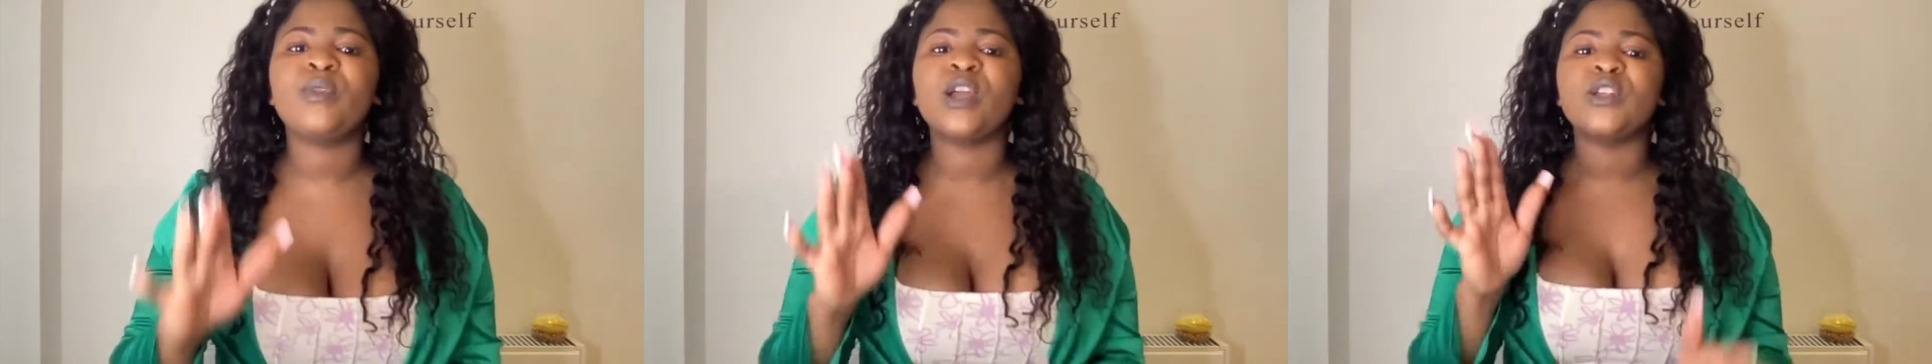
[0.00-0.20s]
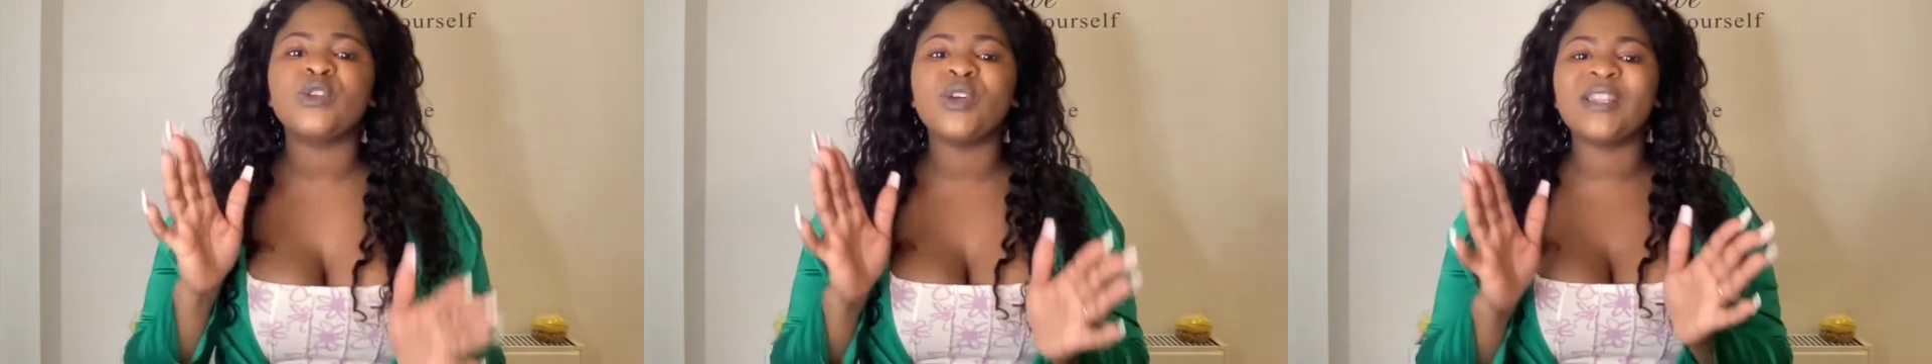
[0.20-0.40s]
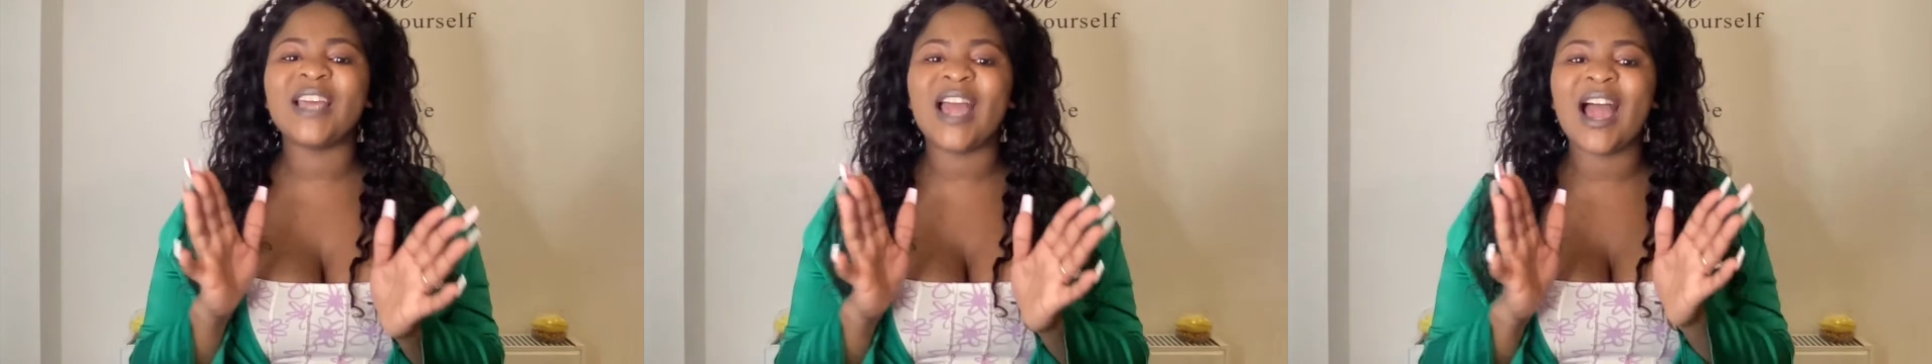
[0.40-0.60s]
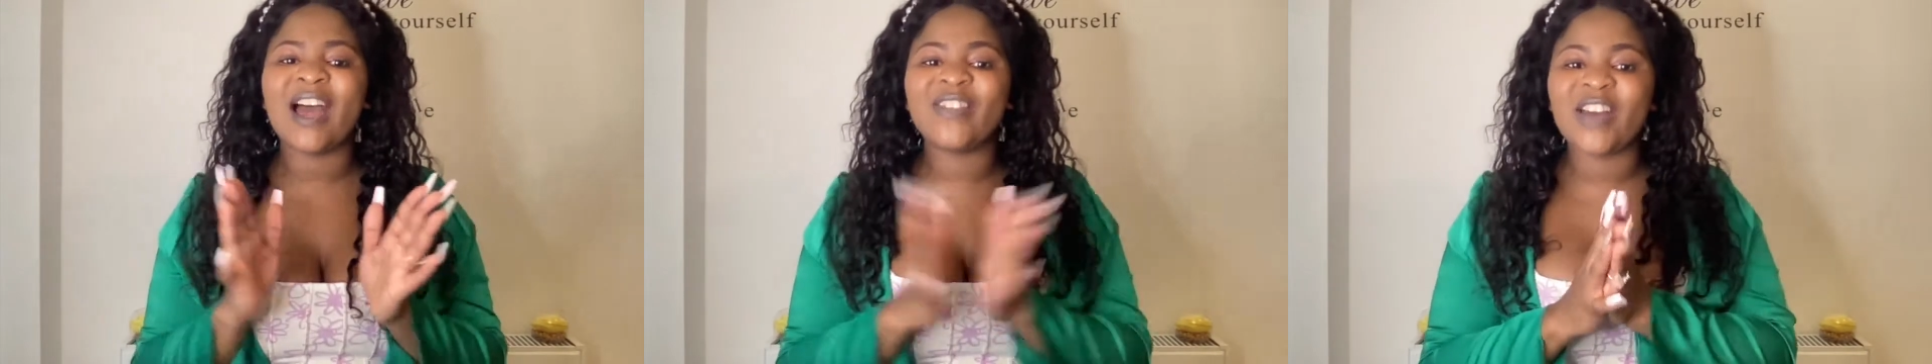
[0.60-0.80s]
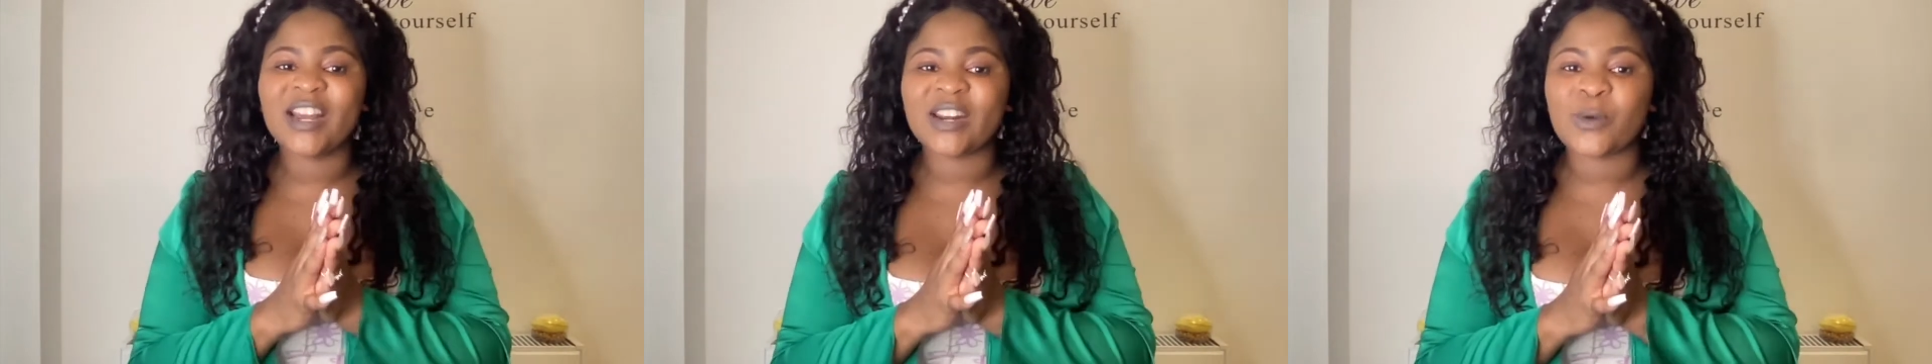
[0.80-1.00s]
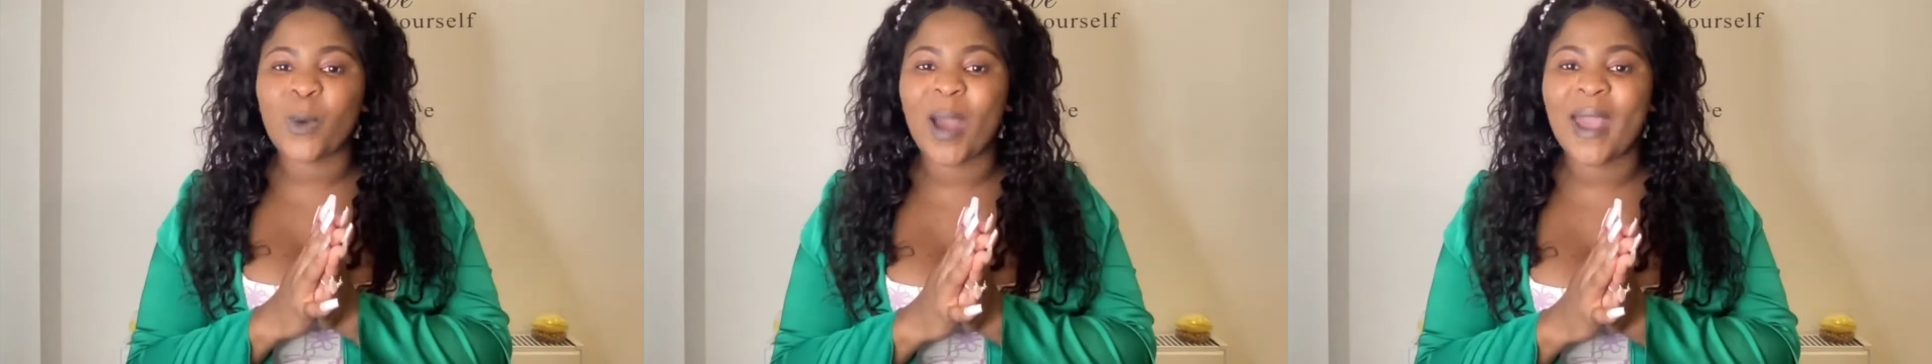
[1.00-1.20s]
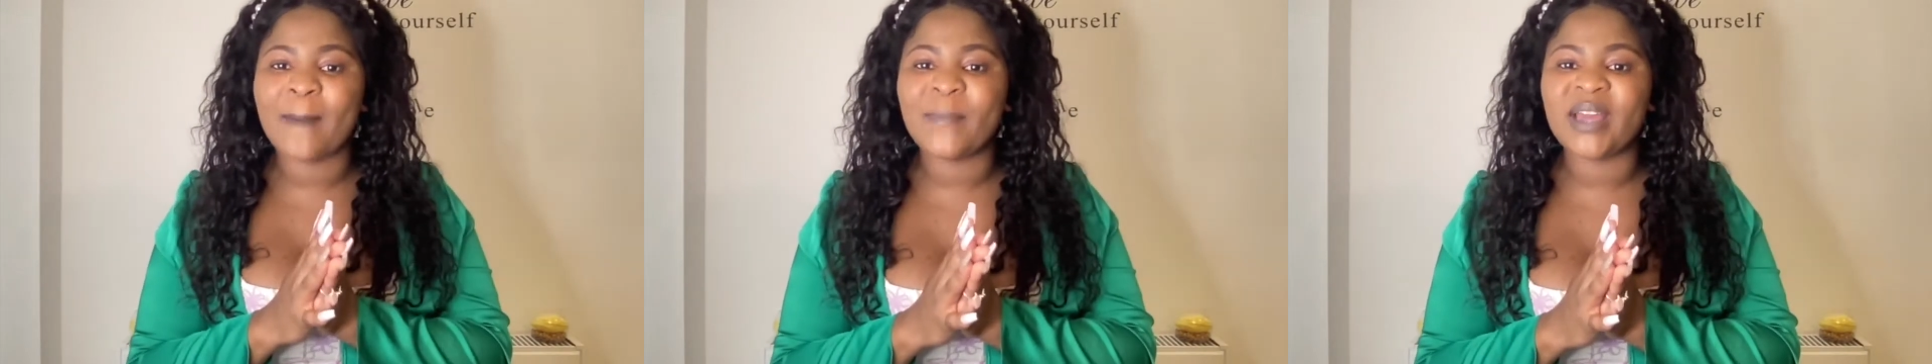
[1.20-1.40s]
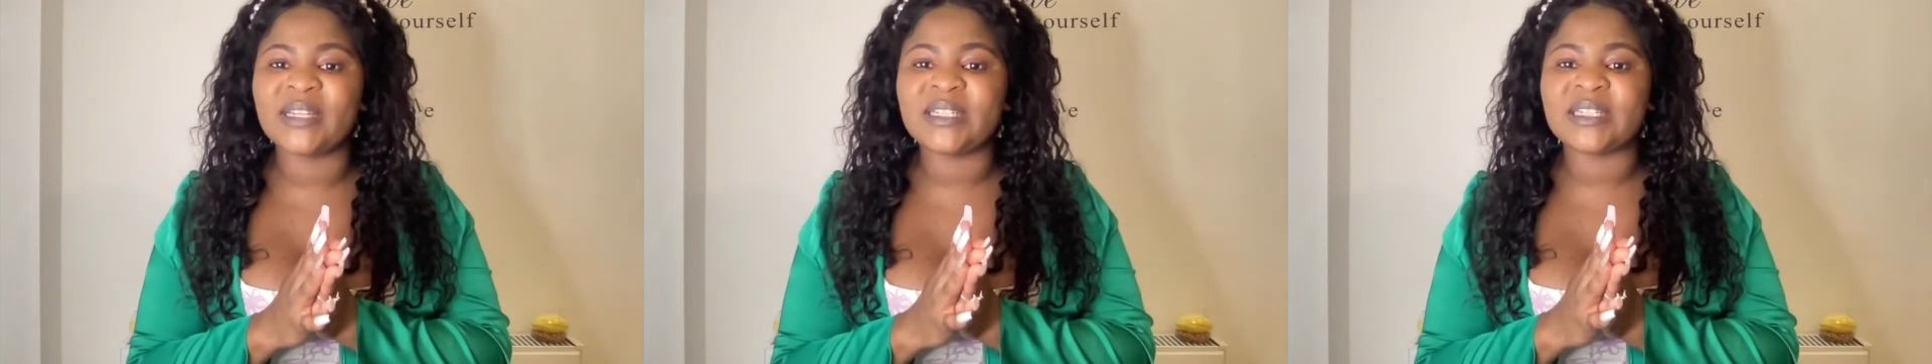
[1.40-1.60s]
So the other
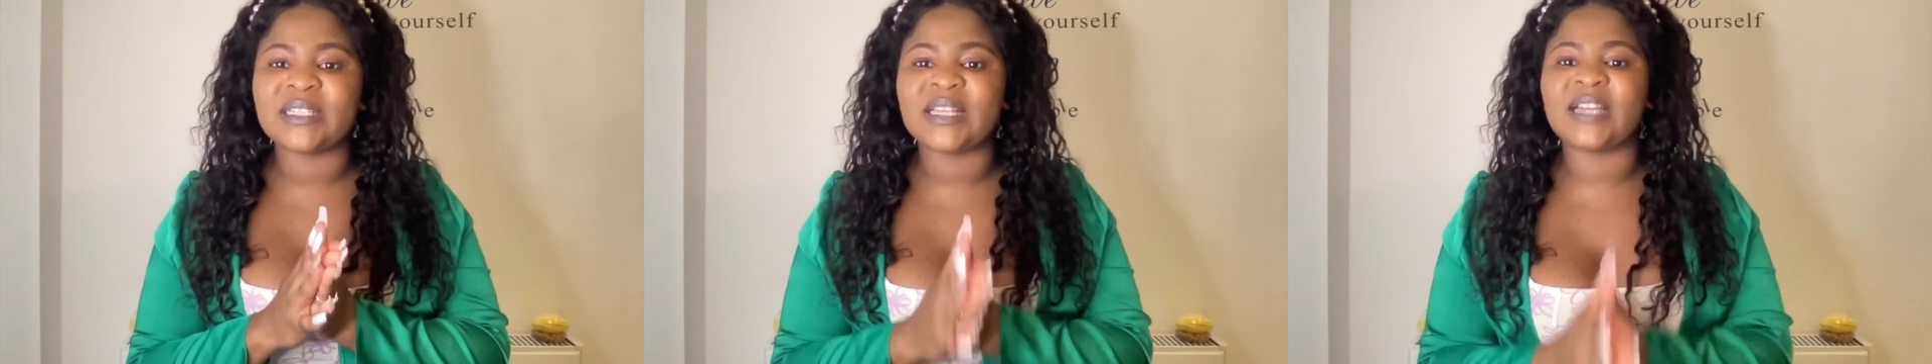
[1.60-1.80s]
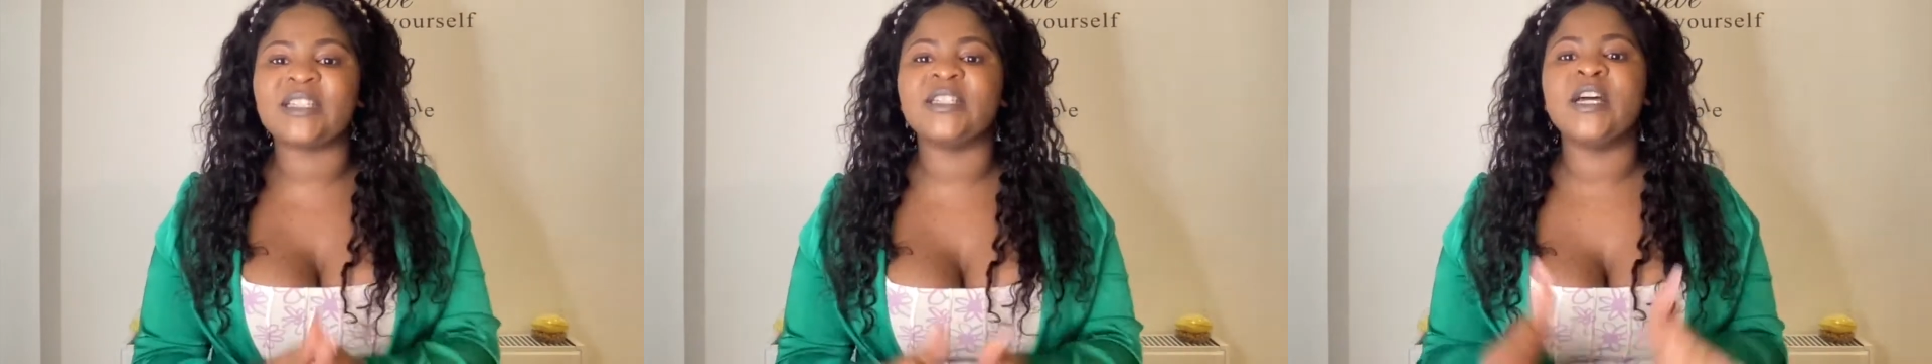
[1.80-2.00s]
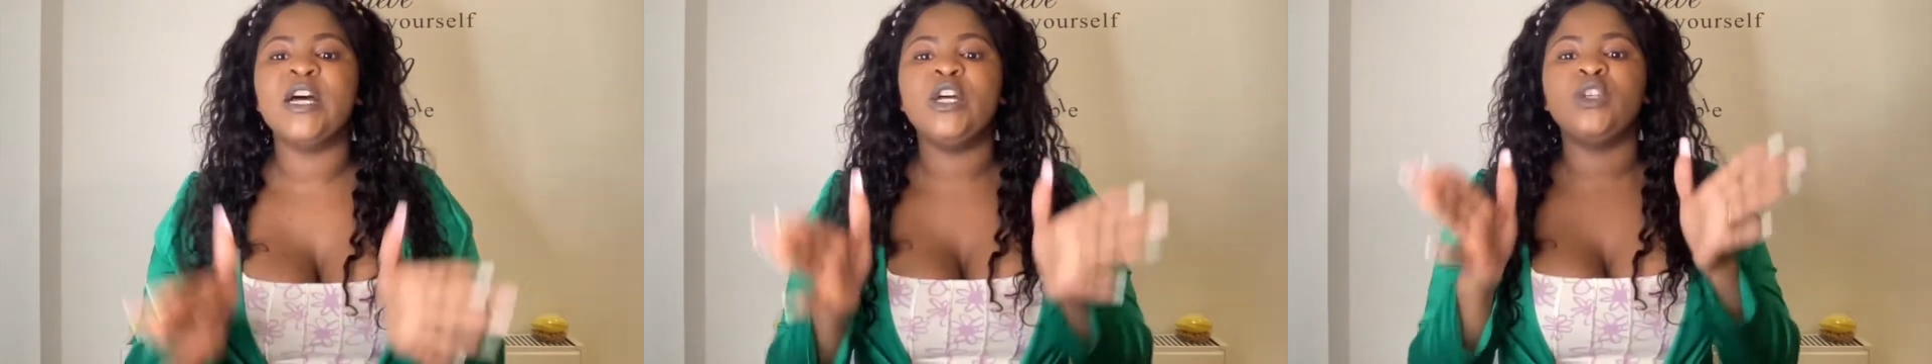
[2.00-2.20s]
requirement is that